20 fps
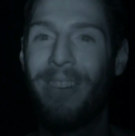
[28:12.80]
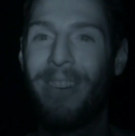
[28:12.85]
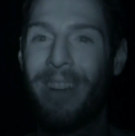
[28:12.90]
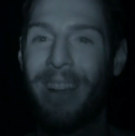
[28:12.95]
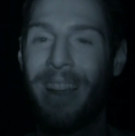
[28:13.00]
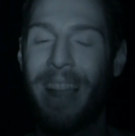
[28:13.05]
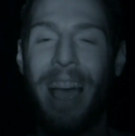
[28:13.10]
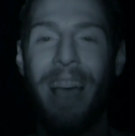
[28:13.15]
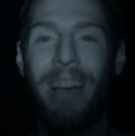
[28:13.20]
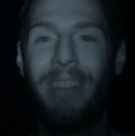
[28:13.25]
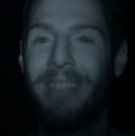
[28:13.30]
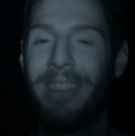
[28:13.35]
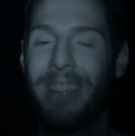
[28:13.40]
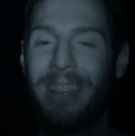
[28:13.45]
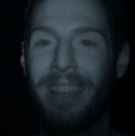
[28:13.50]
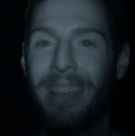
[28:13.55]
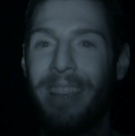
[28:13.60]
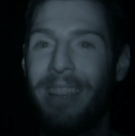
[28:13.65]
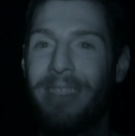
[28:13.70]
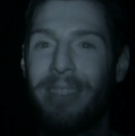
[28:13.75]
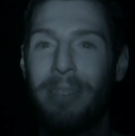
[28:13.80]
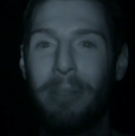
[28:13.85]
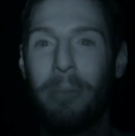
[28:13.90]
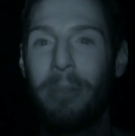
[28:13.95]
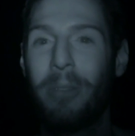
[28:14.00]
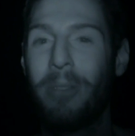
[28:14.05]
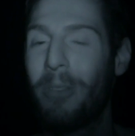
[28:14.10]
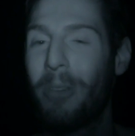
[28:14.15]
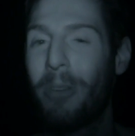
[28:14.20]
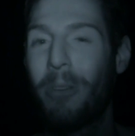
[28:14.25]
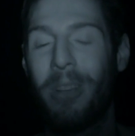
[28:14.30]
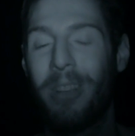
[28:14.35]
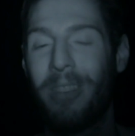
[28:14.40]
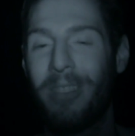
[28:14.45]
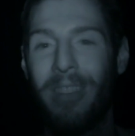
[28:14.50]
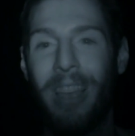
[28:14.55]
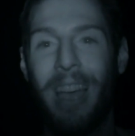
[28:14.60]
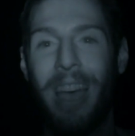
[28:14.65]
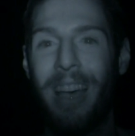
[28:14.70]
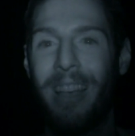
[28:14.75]
are going to have to kiss some
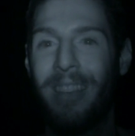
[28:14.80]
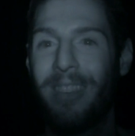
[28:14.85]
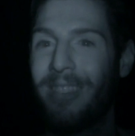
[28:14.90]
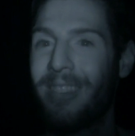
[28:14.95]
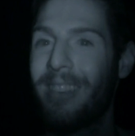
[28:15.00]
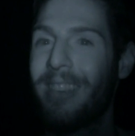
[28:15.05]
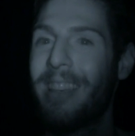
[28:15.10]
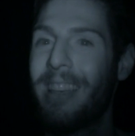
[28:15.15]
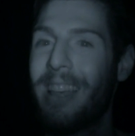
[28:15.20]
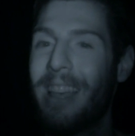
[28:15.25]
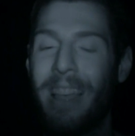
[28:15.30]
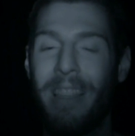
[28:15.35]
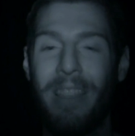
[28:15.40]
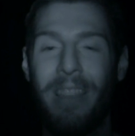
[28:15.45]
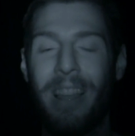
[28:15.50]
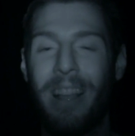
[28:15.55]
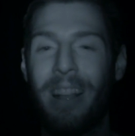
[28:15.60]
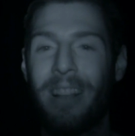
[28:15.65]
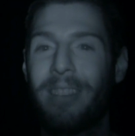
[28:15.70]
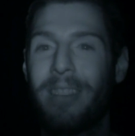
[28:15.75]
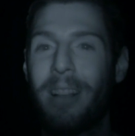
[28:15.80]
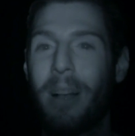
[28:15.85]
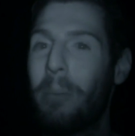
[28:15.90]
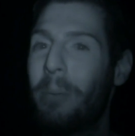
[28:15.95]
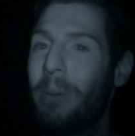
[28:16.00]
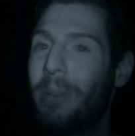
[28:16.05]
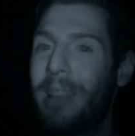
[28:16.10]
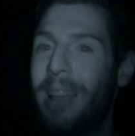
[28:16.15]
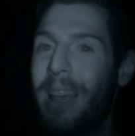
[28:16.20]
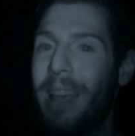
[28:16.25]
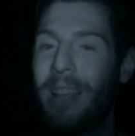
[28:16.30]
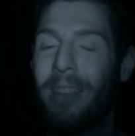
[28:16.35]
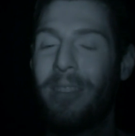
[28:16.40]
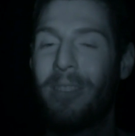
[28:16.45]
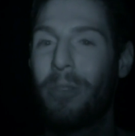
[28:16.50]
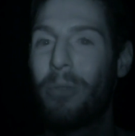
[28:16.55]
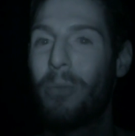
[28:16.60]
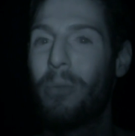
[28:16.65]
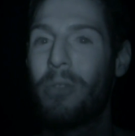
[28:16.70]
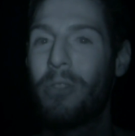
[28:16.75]
serious ass in the next couple days
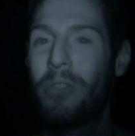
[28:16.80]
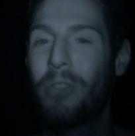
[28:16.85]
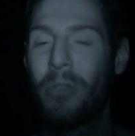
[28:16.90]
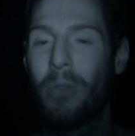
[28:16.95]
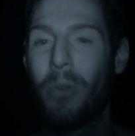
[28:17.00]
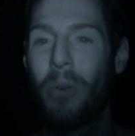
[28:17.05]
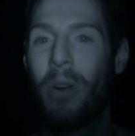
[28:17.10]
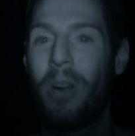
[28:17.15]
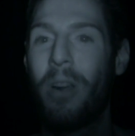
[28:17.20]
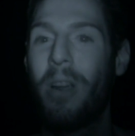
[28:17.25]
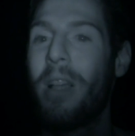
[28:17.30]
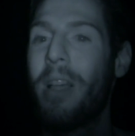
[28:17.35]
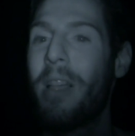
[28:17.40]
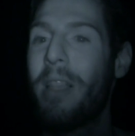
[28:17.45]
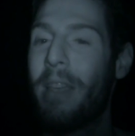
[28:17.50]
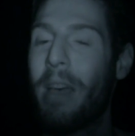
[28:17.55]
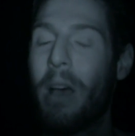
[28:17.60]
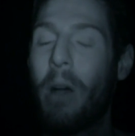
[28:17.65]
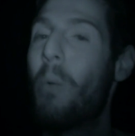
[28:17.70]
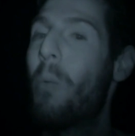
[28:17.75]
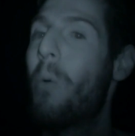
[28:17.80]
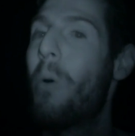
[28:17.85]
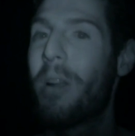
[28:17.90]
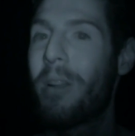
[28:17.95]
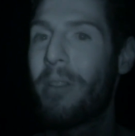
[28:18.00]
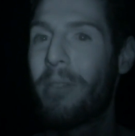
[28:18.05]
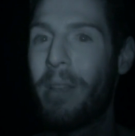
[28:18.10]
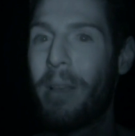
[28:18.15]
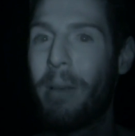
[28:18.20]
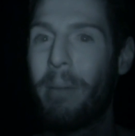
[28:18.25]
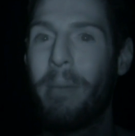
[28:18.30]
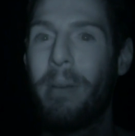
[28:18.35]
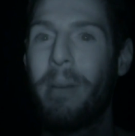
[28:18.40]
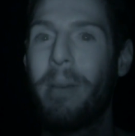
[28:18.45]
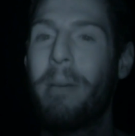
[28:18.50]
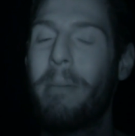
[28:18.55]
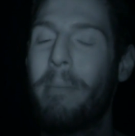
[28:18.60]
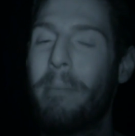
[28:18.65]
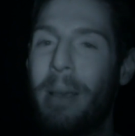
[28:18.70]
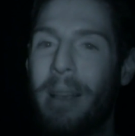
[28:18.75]
to ensure that one of them
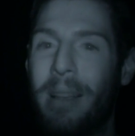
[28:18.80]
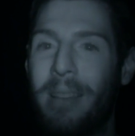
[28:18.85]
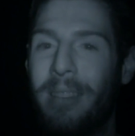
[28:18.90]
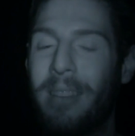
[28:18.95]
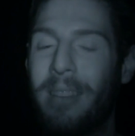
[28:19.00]
makes